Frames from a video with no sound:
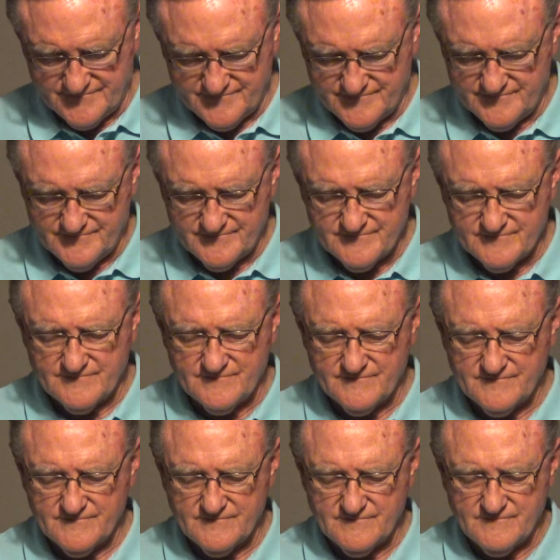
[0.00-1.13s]

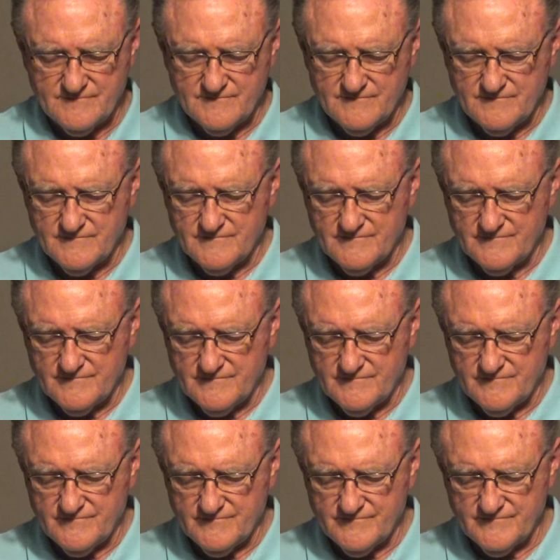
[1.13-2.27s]
Nobody speaks.